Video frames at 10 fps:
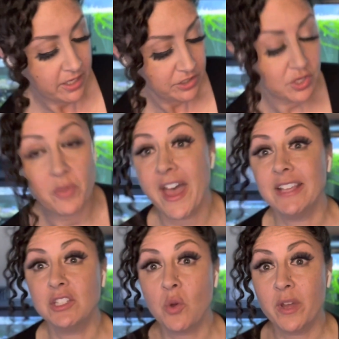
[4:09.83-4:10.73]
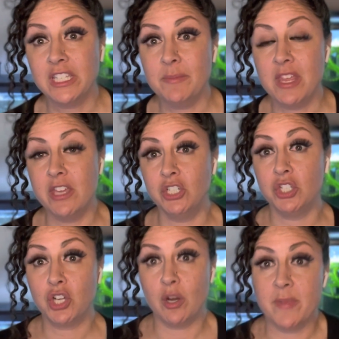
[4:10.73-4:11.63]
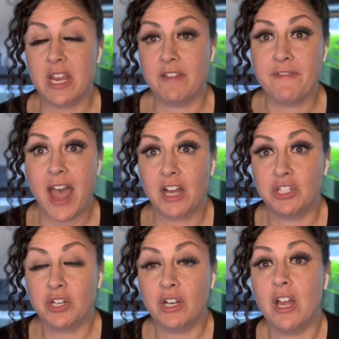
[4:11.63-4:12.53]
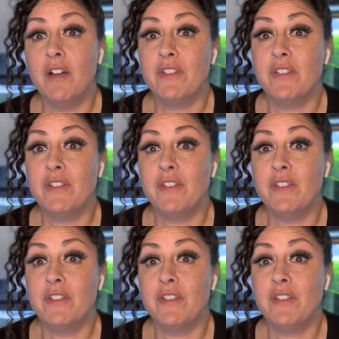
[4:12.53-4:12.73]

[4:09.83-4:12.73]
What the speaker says: So that's going to be the determining factor of